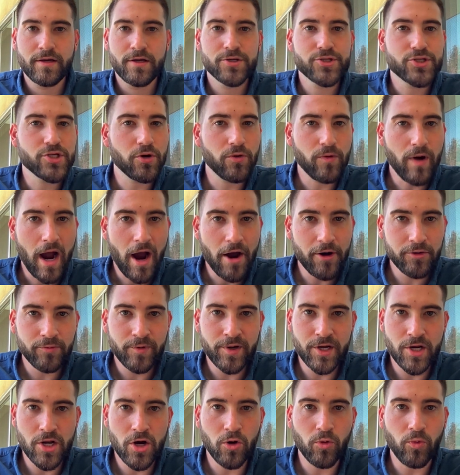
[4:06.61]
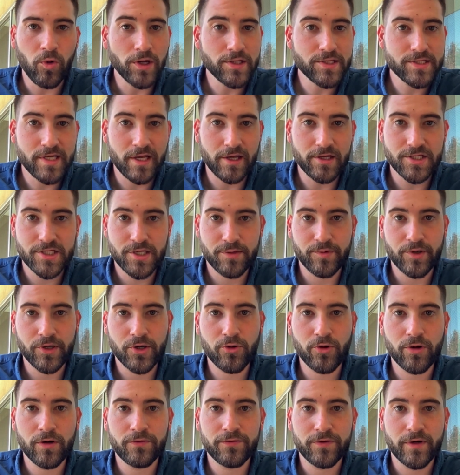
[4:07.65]
So how do we know what cells to
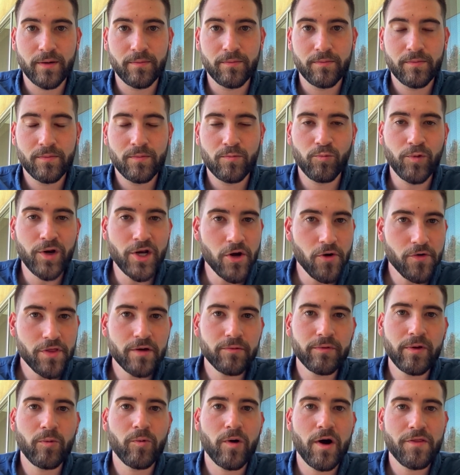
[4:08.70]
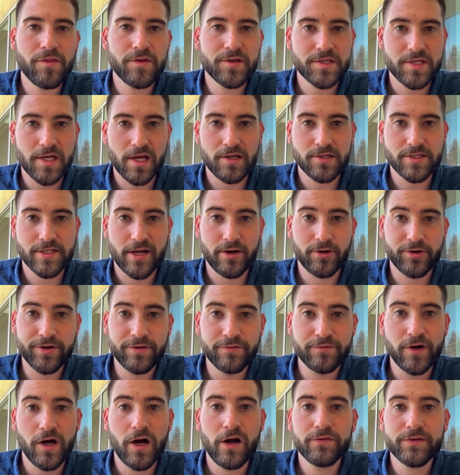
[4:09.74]
record from? We know that we want the cells that are
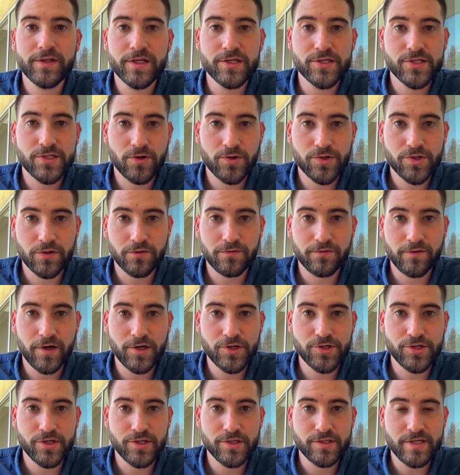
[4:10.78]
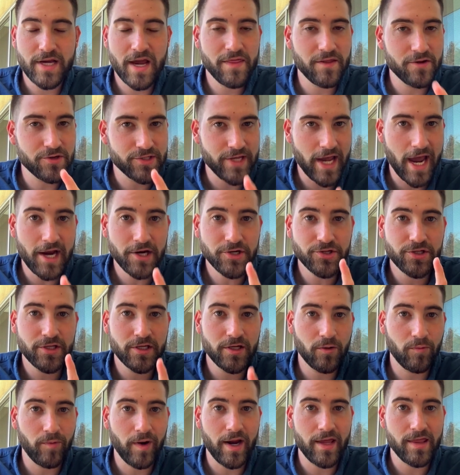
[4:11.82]
involved in social functions, and there's actually
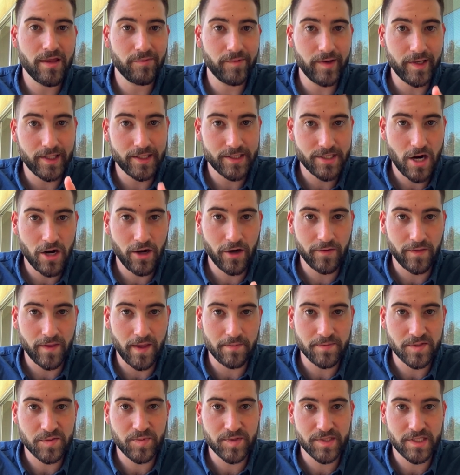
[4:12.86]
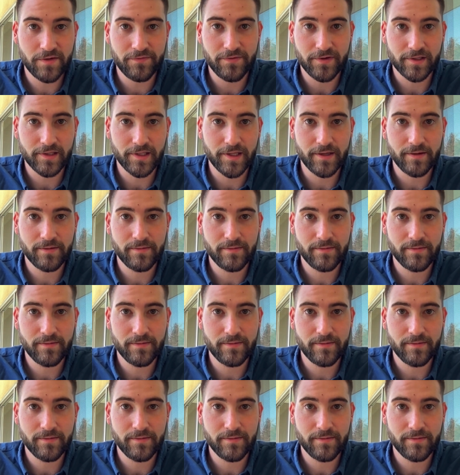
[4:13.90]
a way that we can target them specifically.